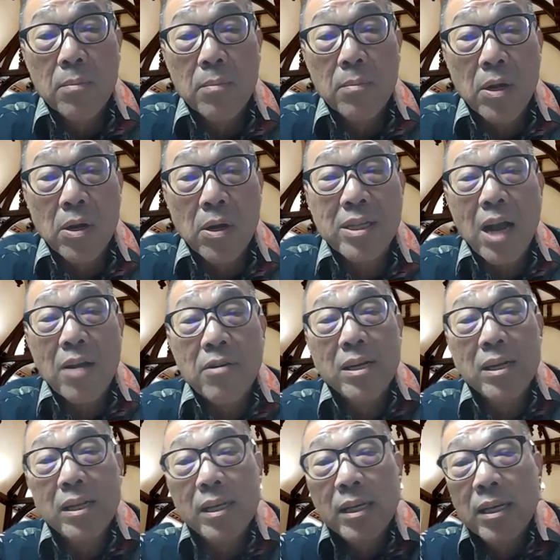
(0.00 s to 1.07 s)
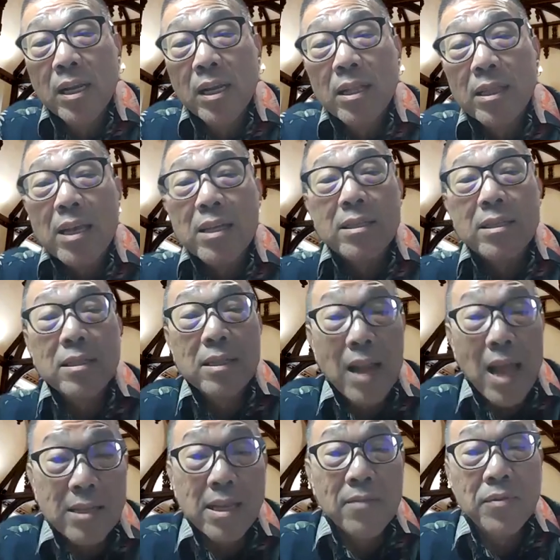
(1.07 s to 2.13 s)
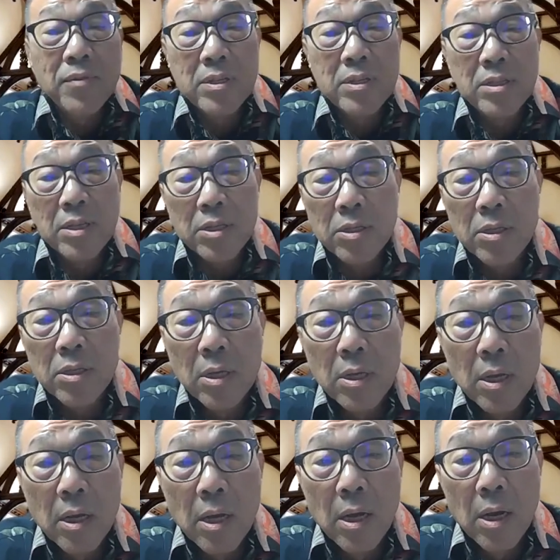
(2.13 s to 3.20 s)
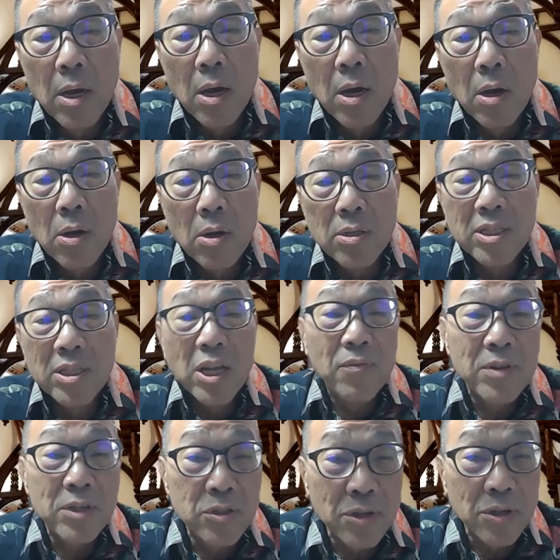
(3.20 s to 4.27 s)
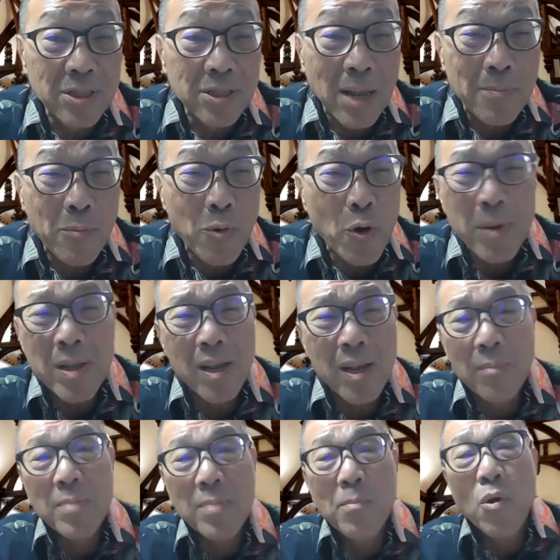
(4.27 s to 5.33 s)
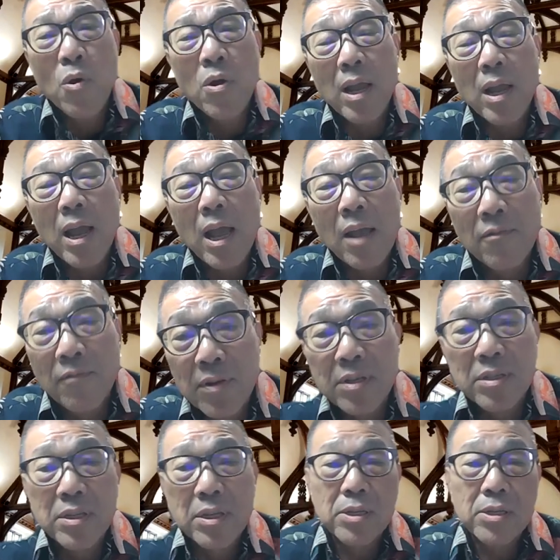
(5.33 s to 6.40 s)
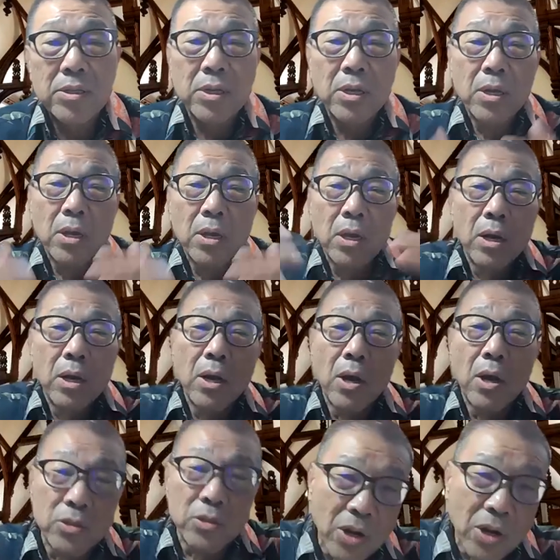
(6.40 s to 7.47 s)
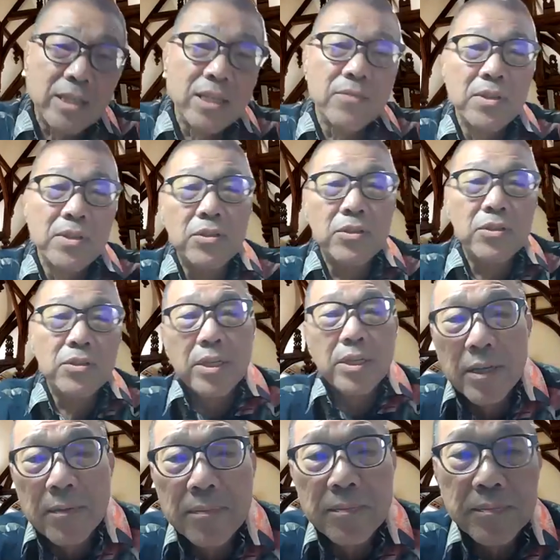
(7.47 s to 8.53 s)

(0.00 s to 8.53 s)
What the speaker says: because currently there's less emphasis on self-interest and probably a bit more emphasis on collective interest.